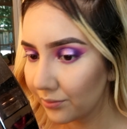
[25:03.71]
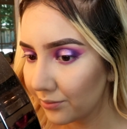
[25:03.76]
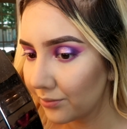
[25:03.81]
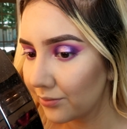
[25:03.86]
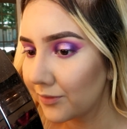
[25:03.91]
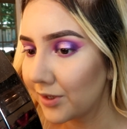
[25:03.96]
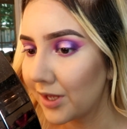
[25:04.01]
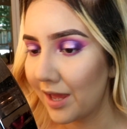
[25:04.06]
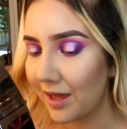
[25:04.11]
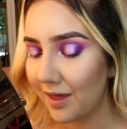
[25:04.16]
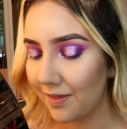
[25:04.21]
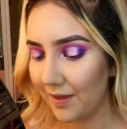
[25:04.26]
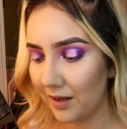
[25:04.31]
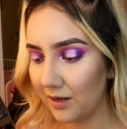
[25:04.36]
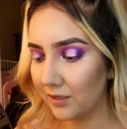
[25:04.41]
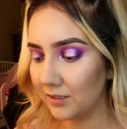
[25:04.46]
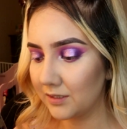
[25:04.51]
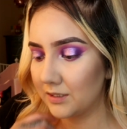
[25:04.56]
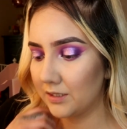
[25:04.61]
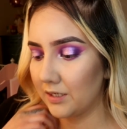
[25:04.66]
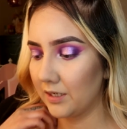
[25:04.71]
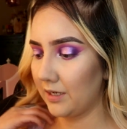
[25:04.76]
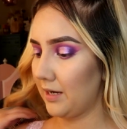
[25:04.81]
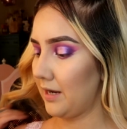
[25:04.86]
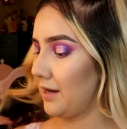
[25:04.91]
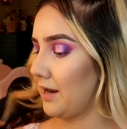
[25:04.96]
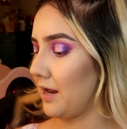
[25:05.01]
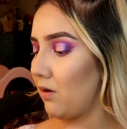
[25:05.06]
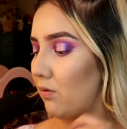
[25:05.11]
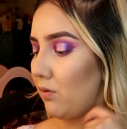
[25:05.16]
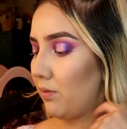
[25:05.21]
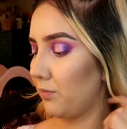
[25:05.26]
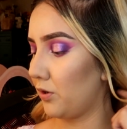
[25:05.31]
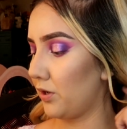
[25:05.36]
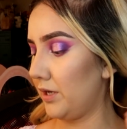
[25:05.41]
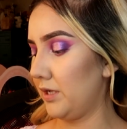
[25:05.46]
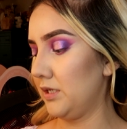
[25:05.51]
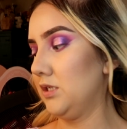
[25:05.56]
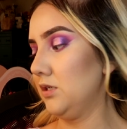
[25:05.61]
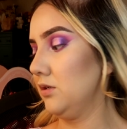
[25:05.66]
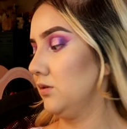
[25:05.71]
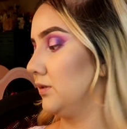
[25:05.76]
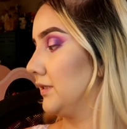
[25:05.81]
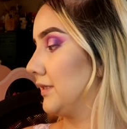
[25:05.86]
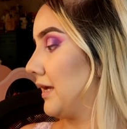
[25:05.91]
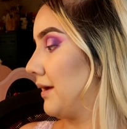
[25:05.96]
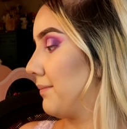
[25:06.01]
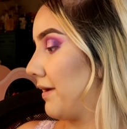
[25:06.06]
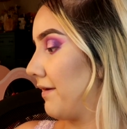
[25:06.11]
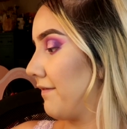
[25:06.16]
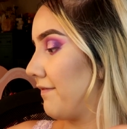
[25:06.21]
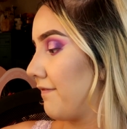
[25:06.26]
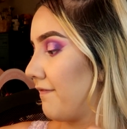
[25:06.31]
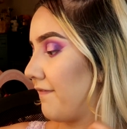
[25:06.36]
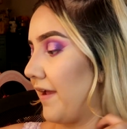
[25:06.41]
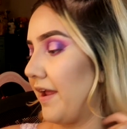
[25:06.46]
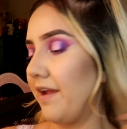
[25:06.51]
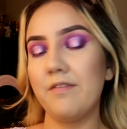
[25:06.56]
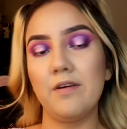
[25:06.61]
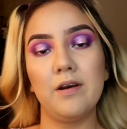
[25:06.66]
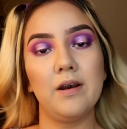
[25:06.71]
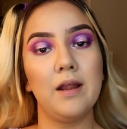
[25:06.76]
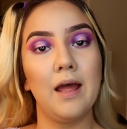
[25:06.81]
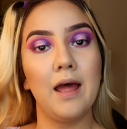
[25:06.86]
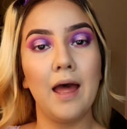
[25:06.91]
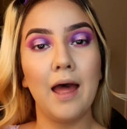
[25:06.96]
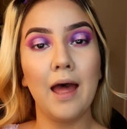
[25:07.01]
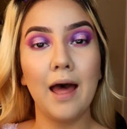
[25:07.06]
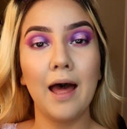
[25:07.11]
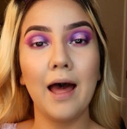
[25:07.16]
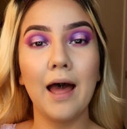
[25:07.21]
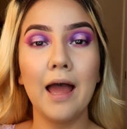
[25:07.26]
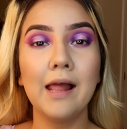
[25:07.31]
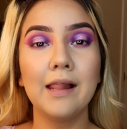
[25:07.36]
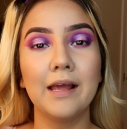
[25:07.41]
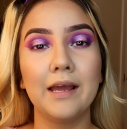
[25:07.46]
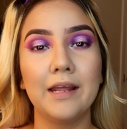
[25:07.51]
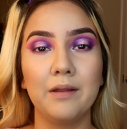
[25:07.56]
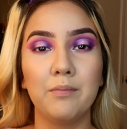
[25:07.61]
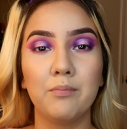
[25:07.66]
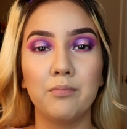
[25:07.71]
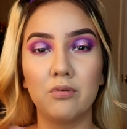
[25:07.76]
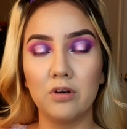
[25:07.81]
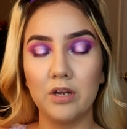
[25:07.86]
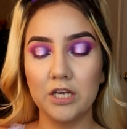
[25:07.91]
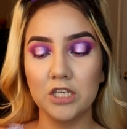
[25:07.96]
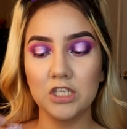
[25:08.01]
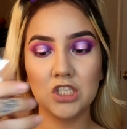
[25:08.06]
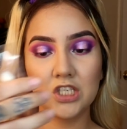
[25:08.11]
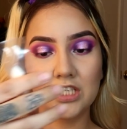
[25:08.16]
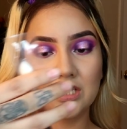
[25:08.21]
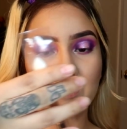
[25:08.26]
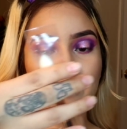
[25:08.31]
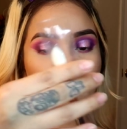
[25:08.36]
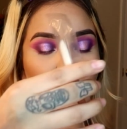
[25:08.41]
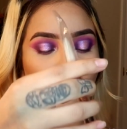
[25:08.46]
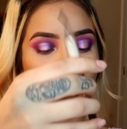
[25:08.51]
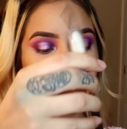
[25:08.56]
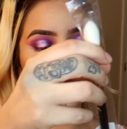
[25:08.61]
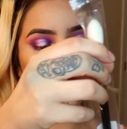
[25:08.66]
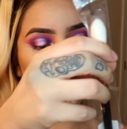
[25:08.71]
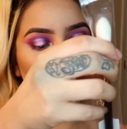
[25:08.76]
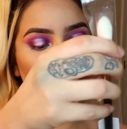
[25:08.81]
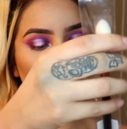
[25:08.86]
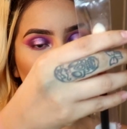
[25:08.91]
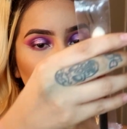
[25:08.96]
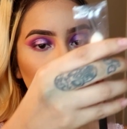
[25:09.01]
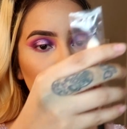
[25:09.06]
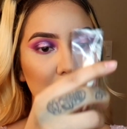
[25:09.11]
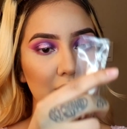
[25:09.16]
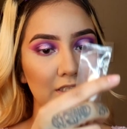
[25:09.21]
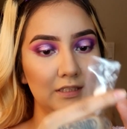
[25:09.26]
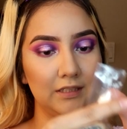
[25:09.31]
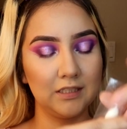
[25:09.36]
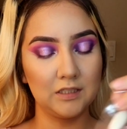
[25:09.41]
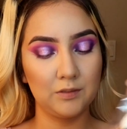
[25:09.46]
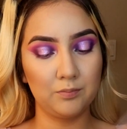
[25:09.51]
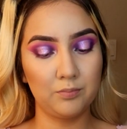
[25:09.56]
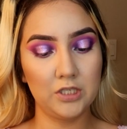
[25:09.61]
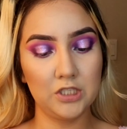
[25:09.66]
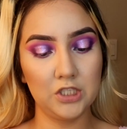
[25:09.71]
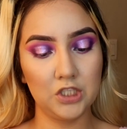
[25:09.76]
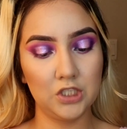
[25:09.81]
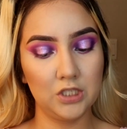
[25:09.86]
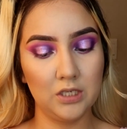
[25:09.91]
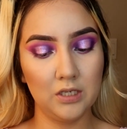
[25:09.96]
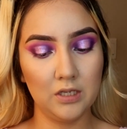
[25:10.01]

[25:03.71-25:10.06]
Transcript: Yeah, that looks good. And now what I'm going to do is get my favorite highlighting brush, the Morphe R36 brush.